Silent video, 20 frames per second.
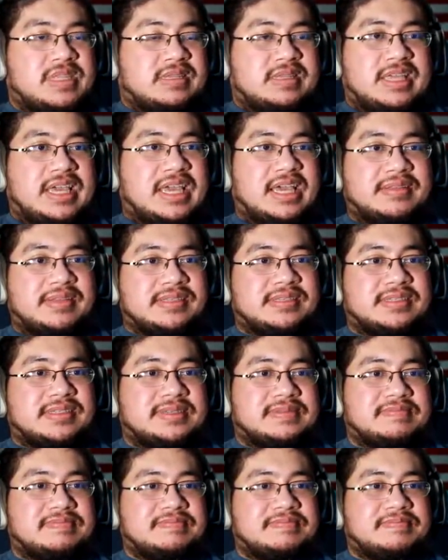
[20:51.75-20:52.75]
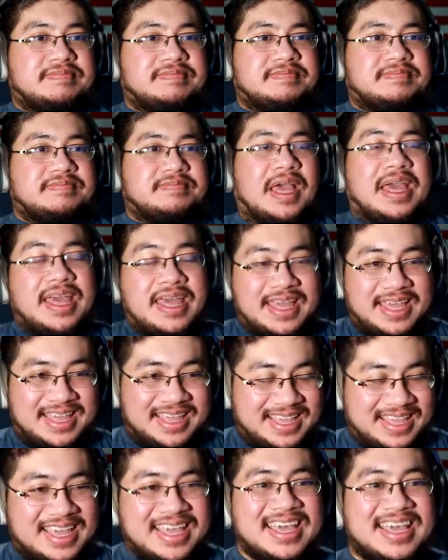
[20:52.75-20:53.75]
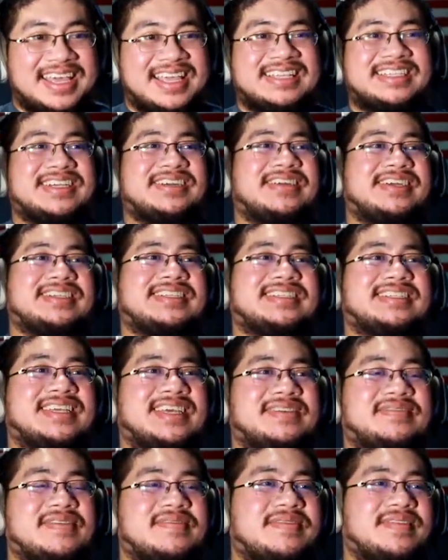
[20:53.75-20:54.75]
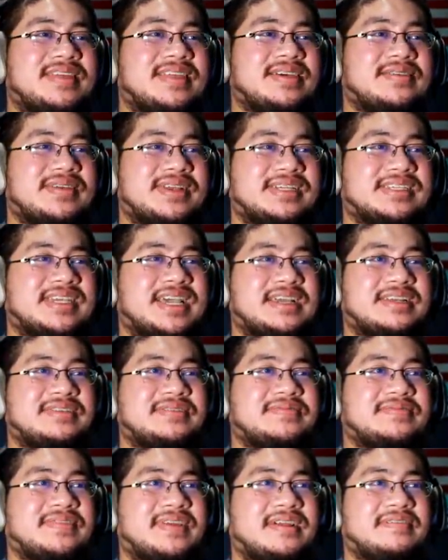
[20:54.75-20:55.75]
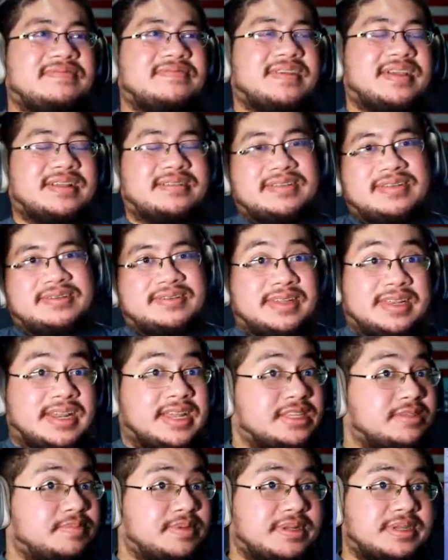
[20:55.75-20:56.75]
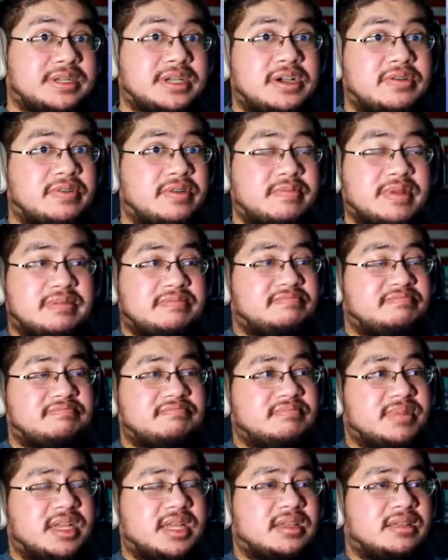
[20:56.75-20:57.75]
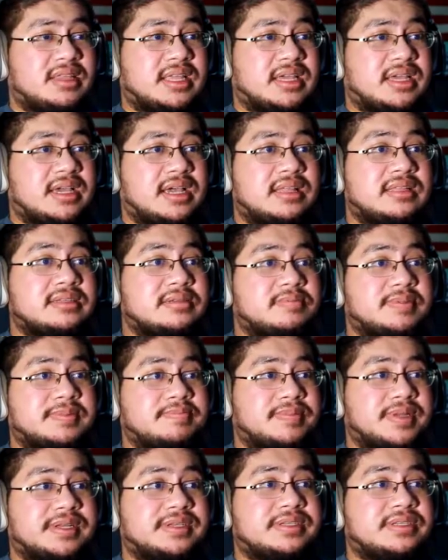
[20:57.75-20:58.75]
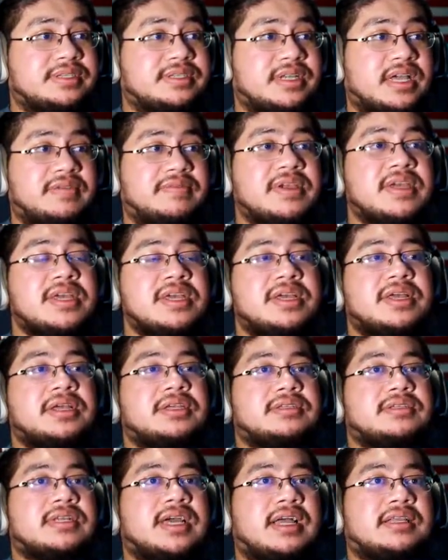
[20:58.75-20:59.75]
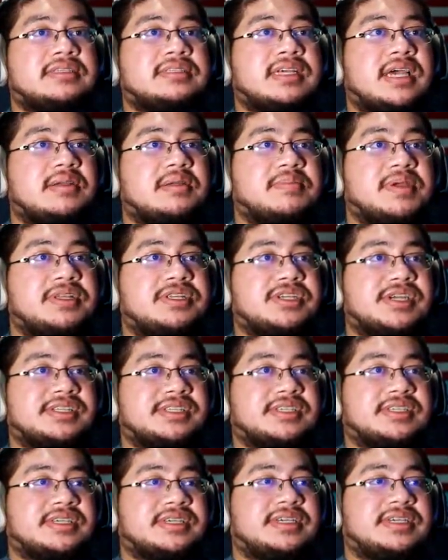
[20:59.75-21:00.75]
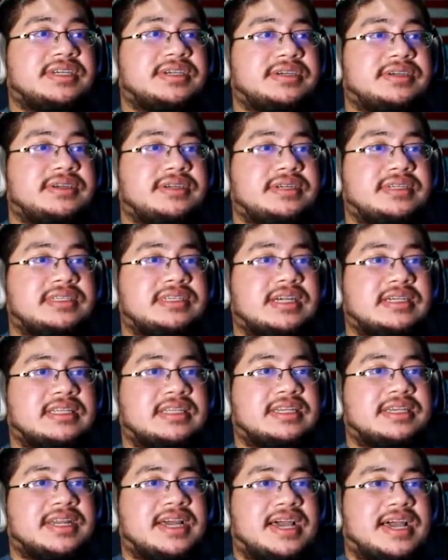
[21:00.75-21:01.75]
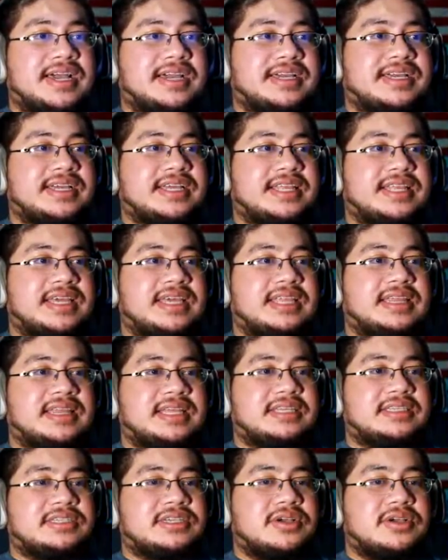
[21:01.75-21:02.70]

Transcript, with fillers: Yeah, it's this area is safe, even though we just got into a firefight literally next building over. But ah, thank God this place is safe. So now it's time to meet Jessica here, talk to the doc, and then get things